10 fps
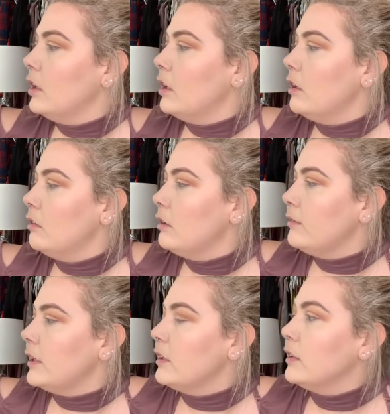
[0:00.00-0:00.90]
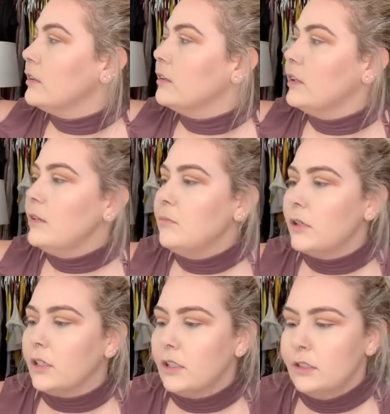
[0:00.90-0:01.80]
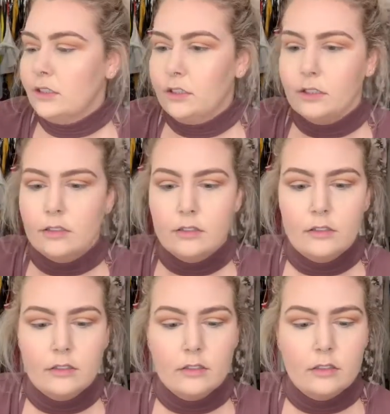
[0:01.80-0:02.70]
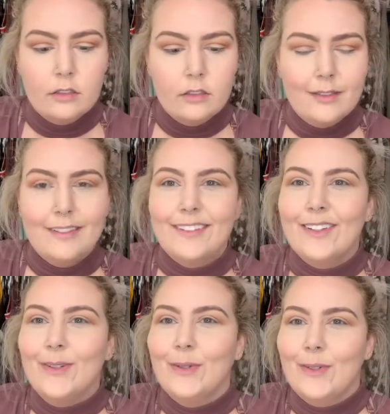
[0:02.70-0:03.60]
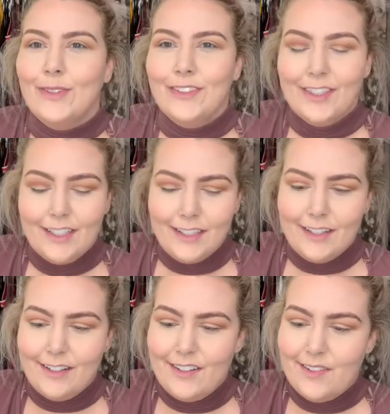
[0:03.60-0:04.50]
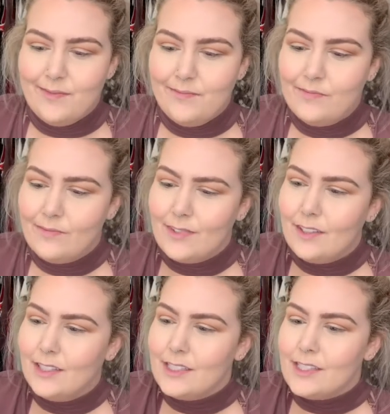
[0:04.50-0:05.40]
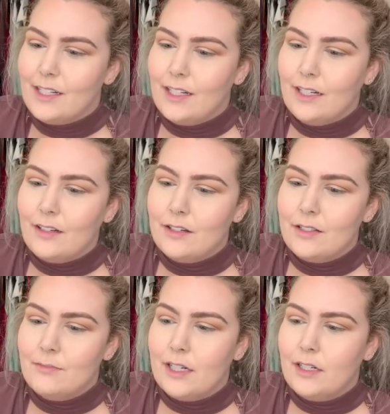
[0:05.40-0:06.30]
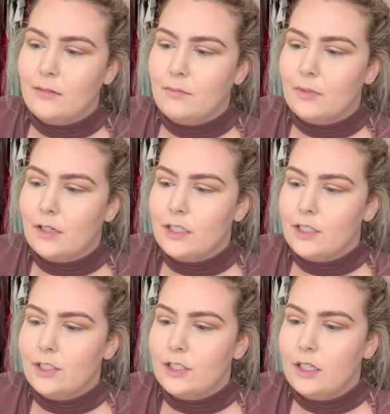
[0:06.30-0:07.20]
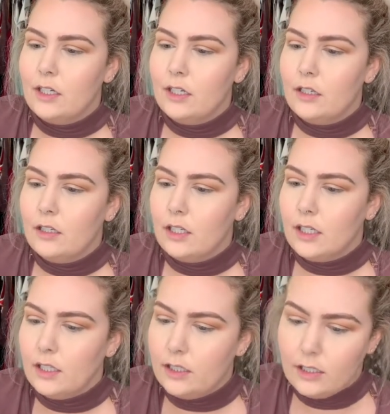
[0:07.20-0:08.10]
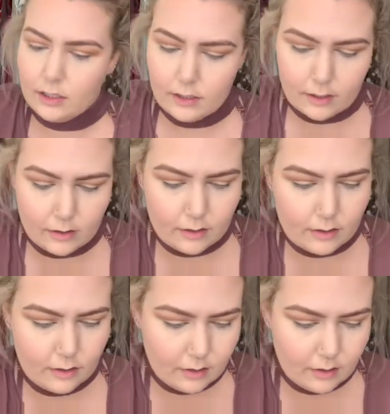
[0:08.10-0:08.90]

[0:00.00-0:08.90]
Oh, I found a clean brush. Cool. It's an 8 Cosmetic brush. It is,